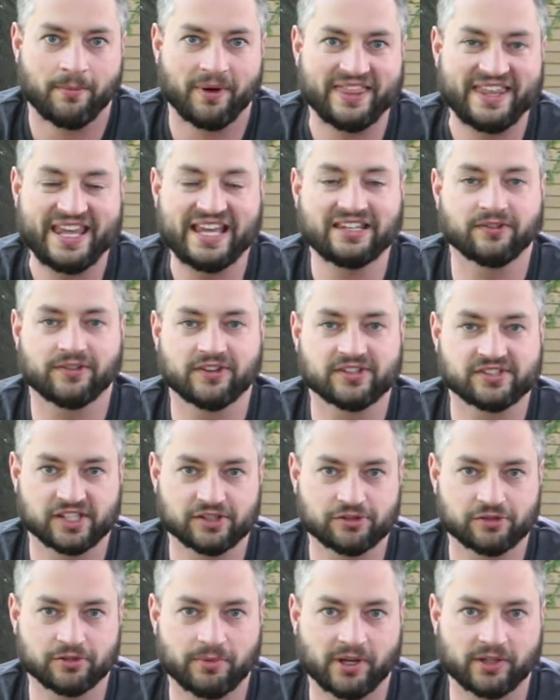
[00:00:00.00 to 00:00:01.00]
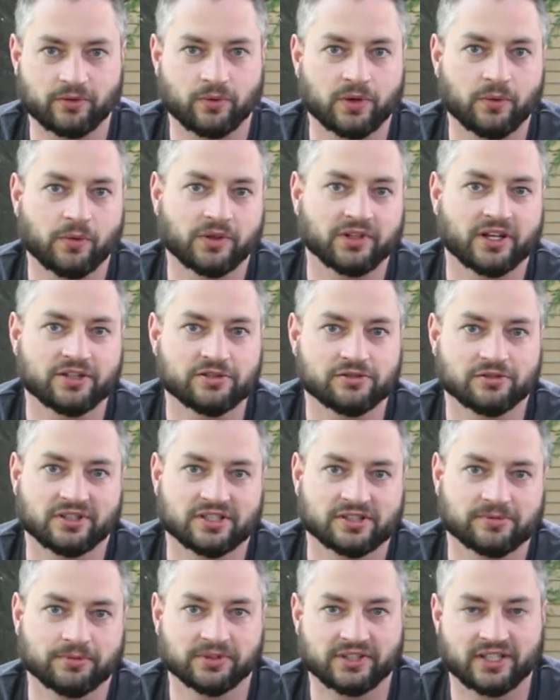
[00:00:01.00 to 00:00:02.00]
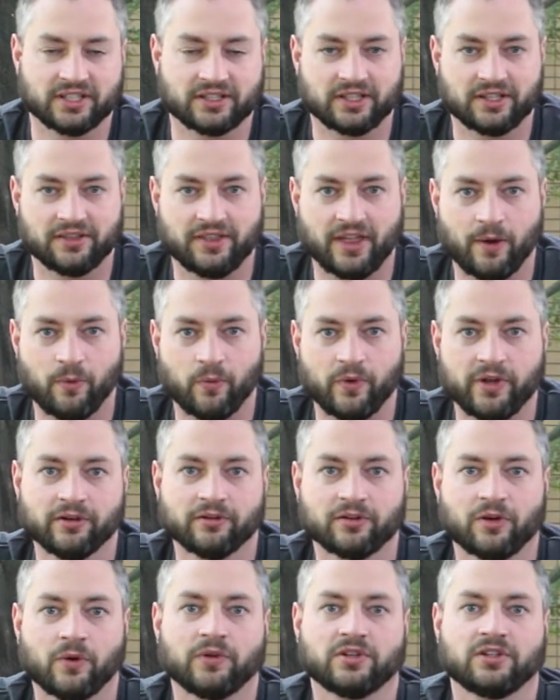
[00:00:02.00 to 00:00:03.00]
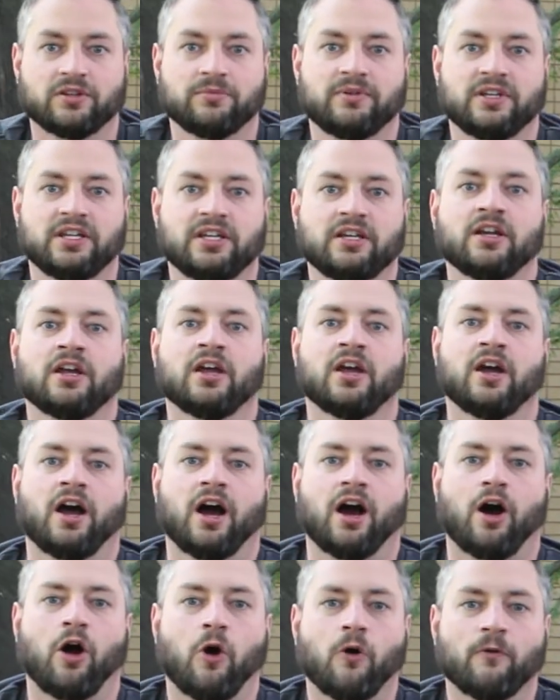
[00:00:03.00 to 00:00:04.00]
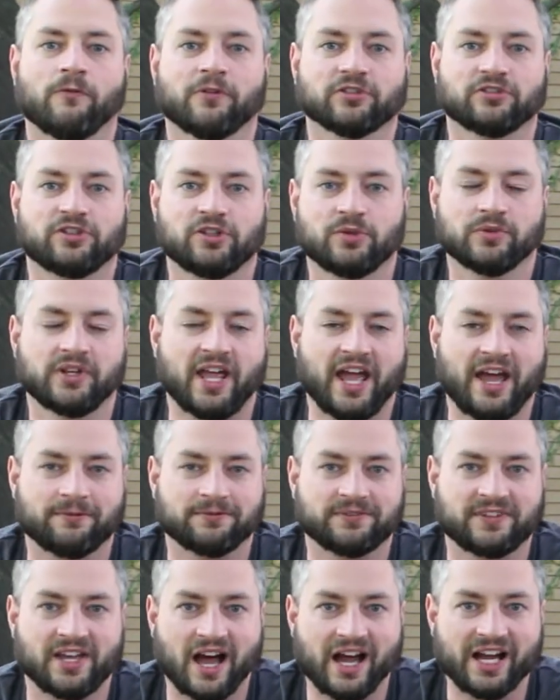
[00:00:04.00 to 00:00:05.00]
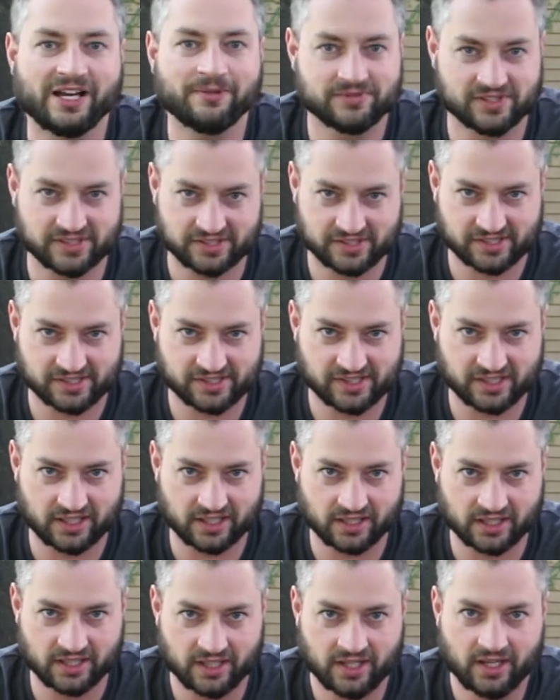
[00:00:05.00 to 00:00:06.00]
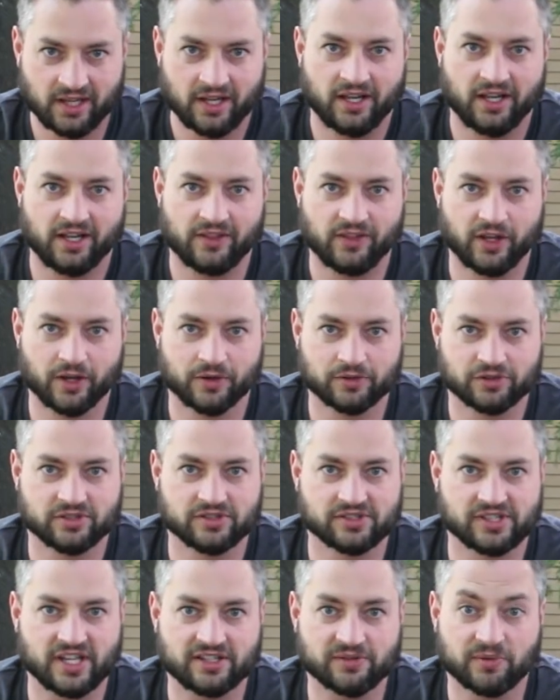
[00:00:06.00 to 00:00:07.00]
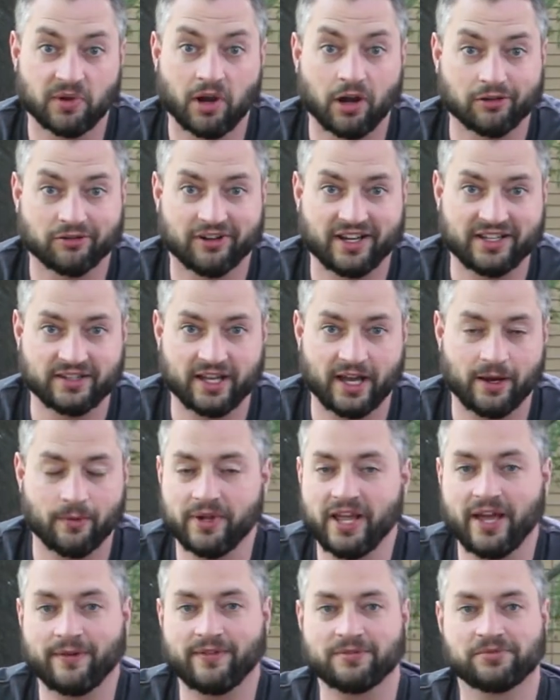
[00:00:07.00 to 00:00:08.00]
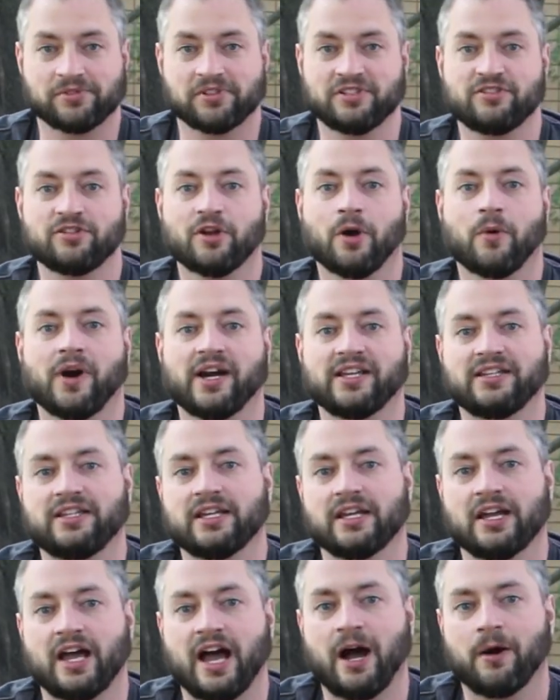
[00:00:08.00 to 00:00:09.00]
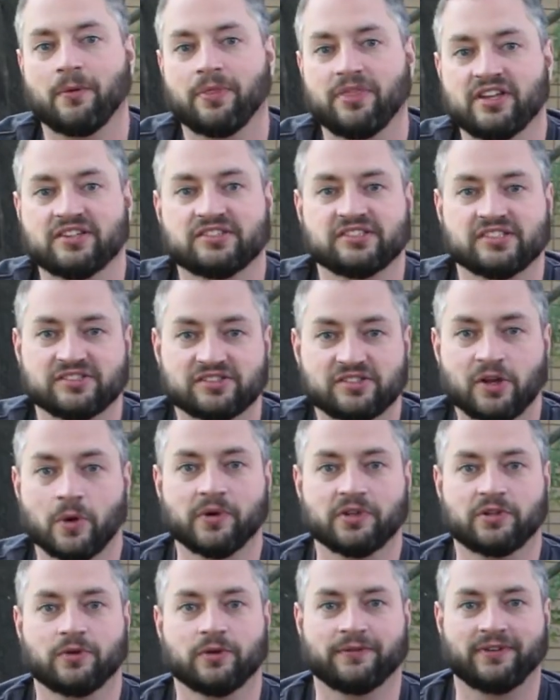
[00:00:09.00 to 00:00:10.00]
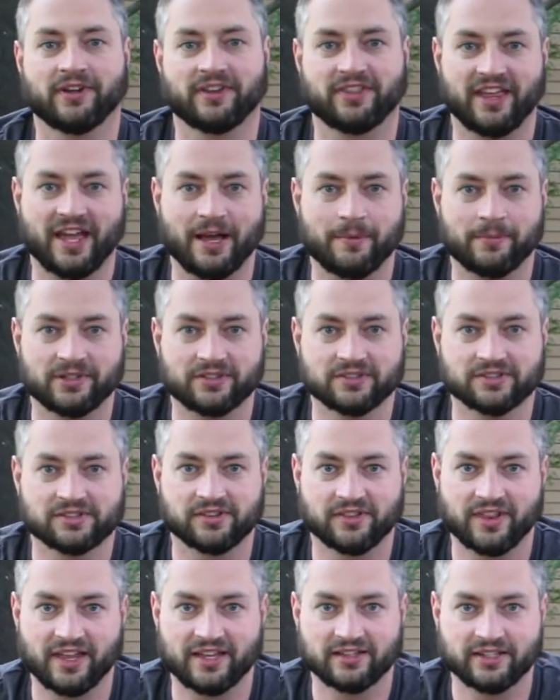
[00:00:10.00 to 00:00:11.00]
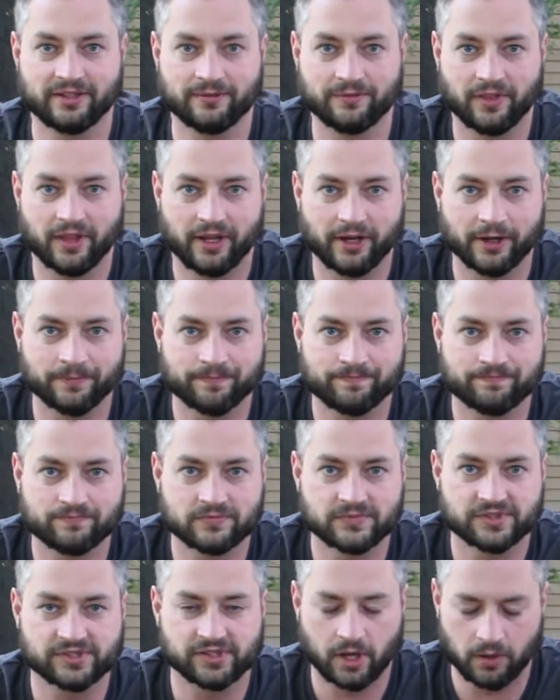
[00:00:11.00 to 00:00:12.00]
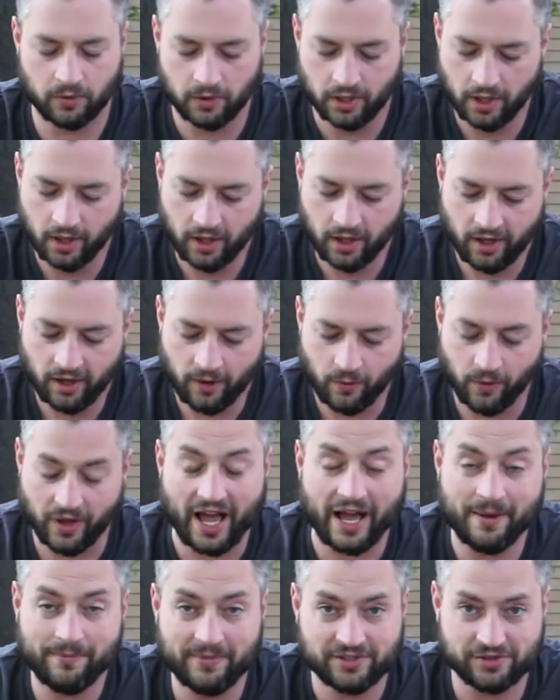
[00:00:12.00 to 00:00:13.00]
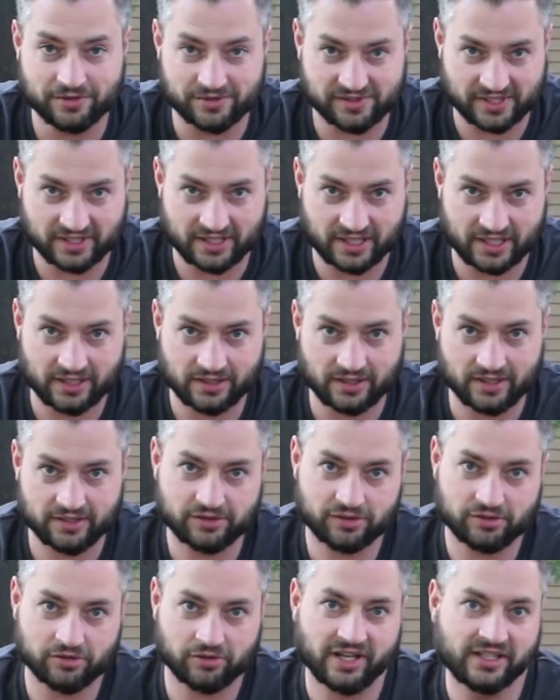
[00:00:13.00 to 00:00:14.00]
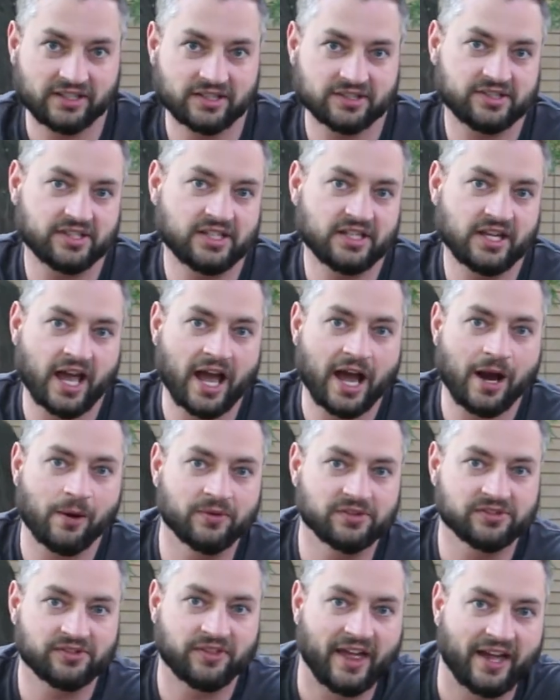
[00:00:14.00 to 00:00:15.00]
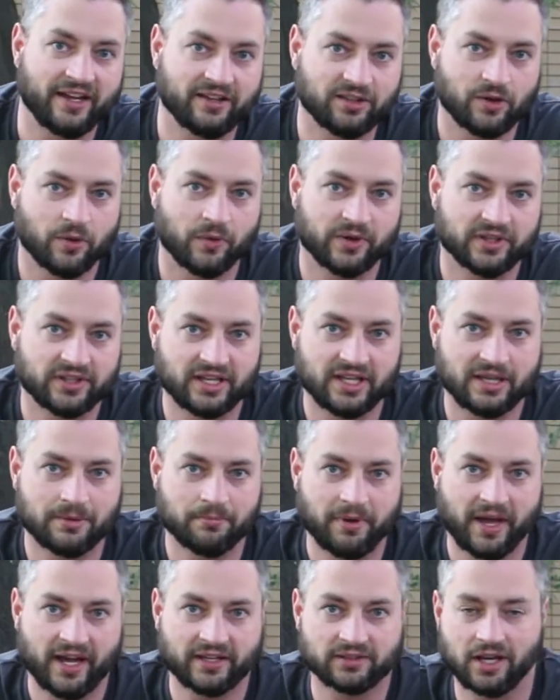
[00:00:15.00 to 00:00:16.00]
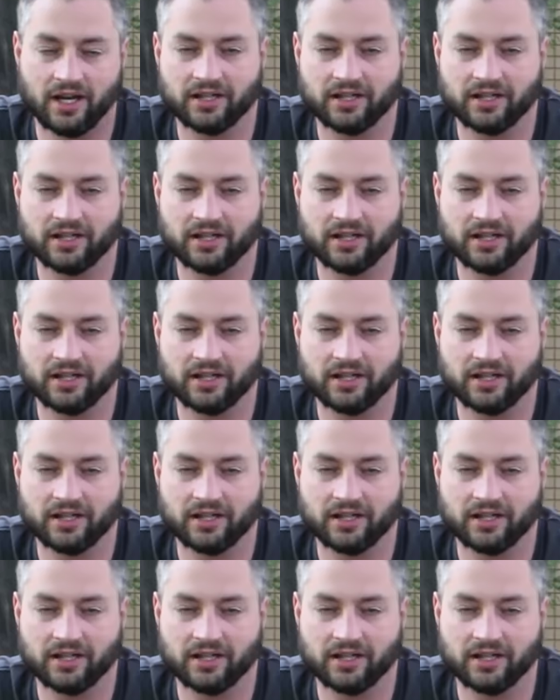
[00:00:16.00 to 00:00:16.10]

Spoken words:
By the end of the century, by 2100, it's predicted that we're going to be over 2.5 times as acidic in the oceans as we are right now. We have absolutely no idea how this is going to affect the animals that live there. So what I'm interested in is trying to see how is that going to impact